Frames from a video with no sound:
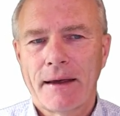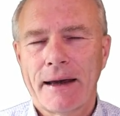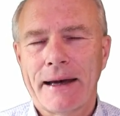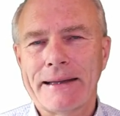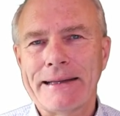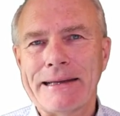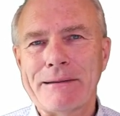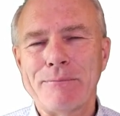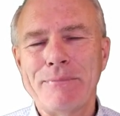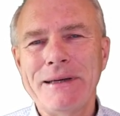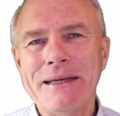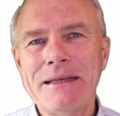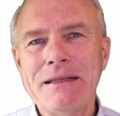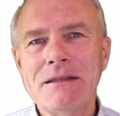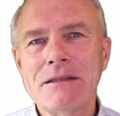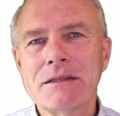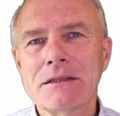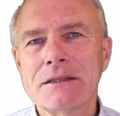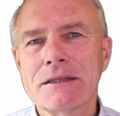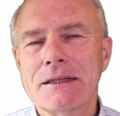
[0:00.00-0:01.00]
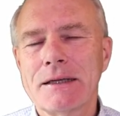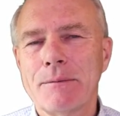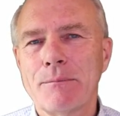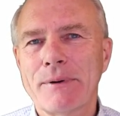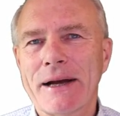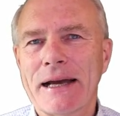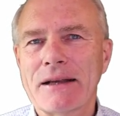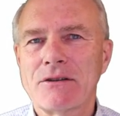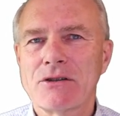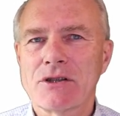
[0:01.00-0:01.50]
And that means in
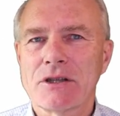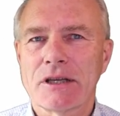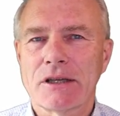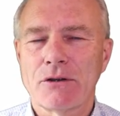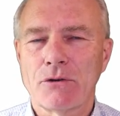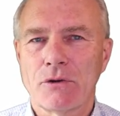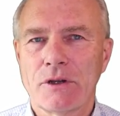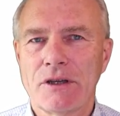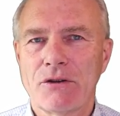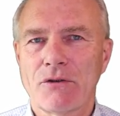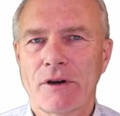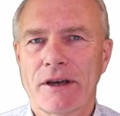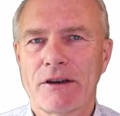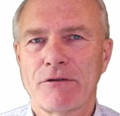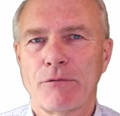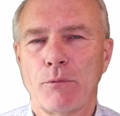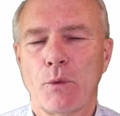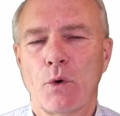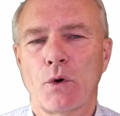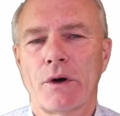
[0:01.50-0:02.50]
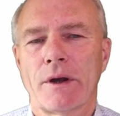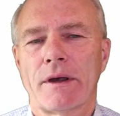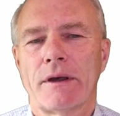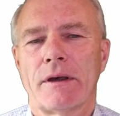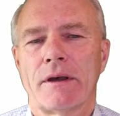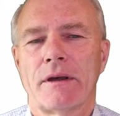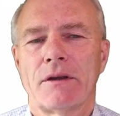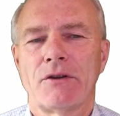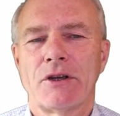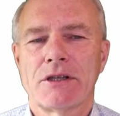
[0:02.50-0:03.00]
practice that you need to have more
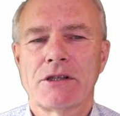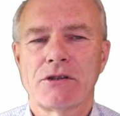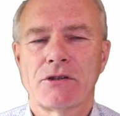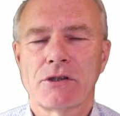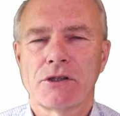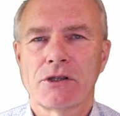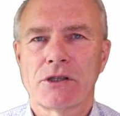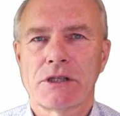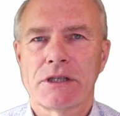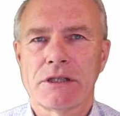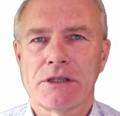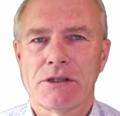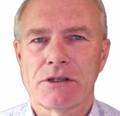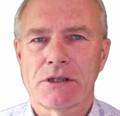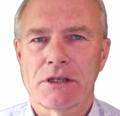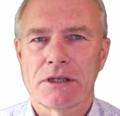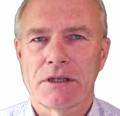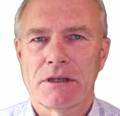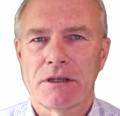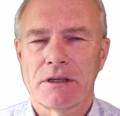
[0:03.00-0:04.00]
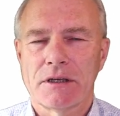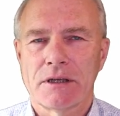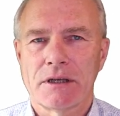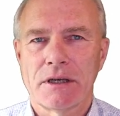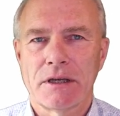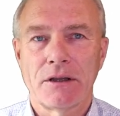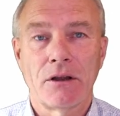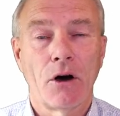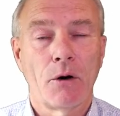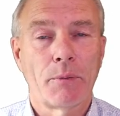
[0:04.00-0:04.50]
digital skills in
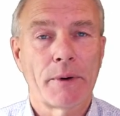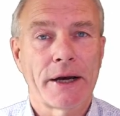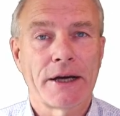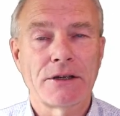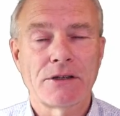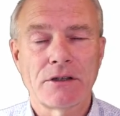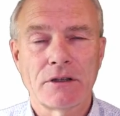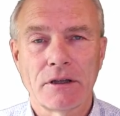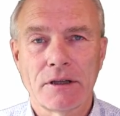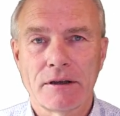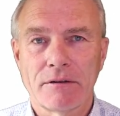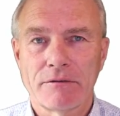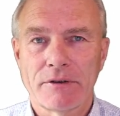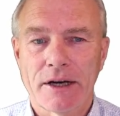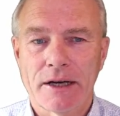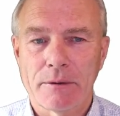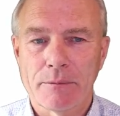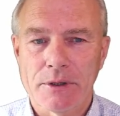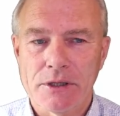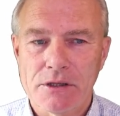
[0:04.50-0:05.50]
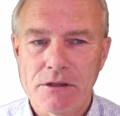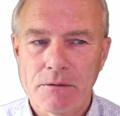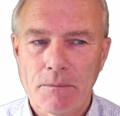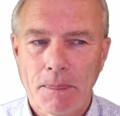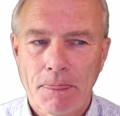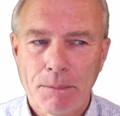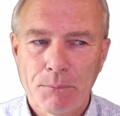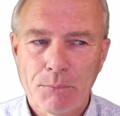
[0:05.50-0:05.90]
the operational environments.